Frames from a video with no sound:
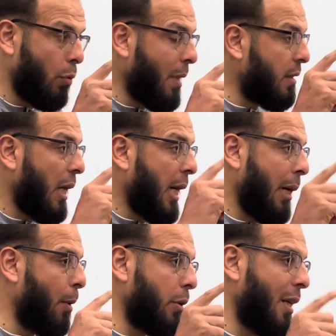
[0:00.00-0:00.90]
I'm not talking
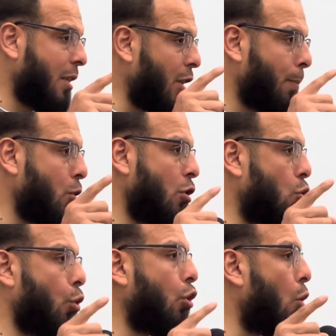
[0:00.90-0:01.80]
about exceptions
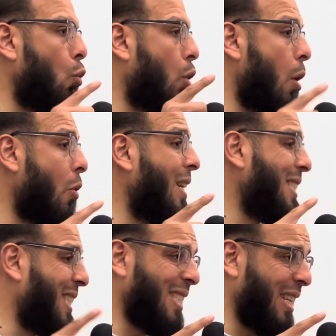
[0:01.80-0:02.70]
or darura or
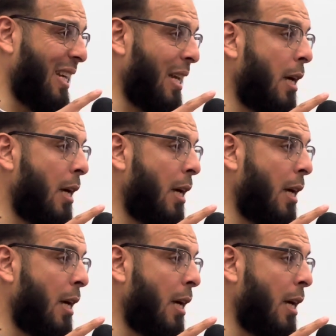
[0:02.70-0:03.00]
necessity.